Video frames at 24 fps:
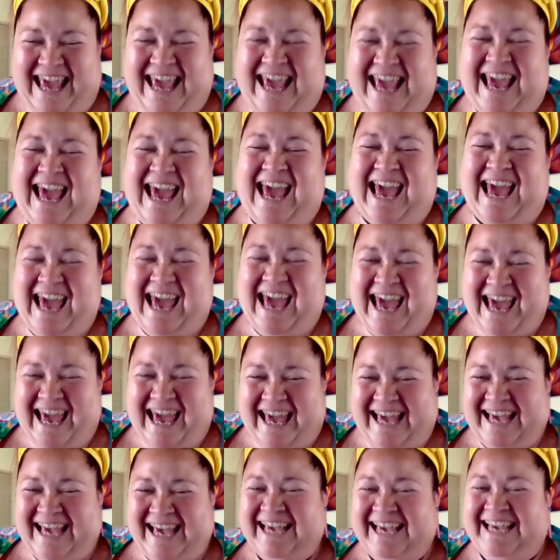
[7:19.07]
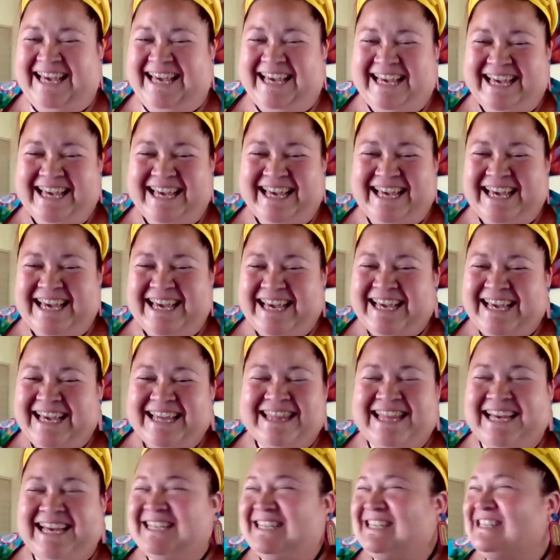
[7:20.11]
Yeah.
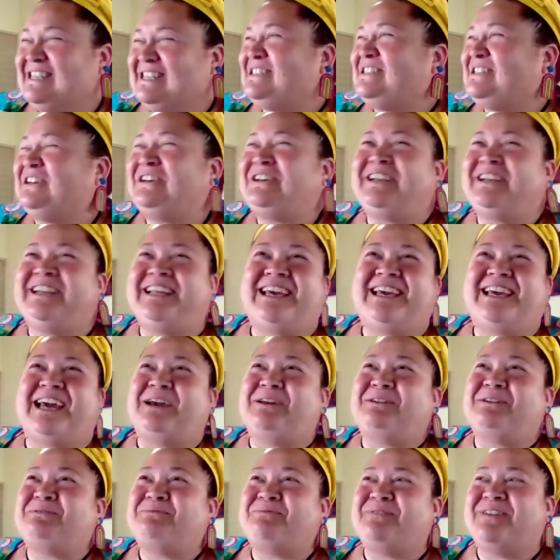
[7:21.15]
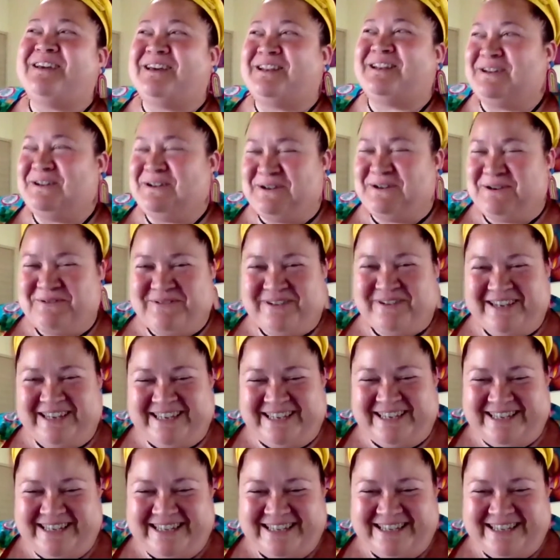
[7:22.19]
That just totally came to me out of nowhere.